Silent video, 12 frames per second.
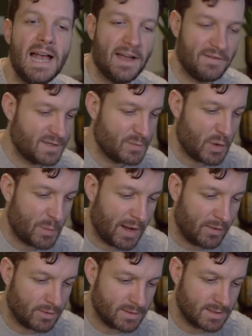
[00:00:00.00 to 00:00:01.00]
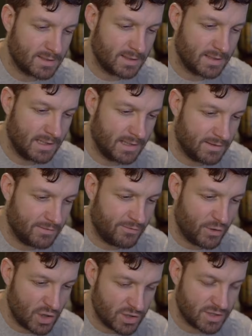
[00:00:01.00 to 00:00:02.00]
have asked me about the
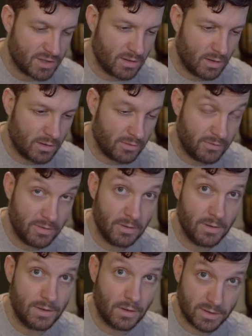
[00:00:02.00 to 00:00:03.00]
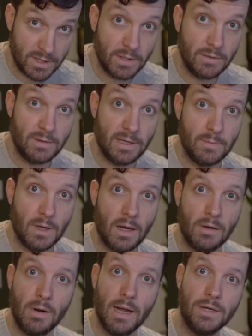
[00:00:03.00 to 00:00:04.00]
version of the Doctor Who theme that
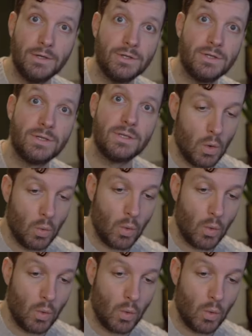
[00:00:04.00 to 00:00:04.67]
I arranged,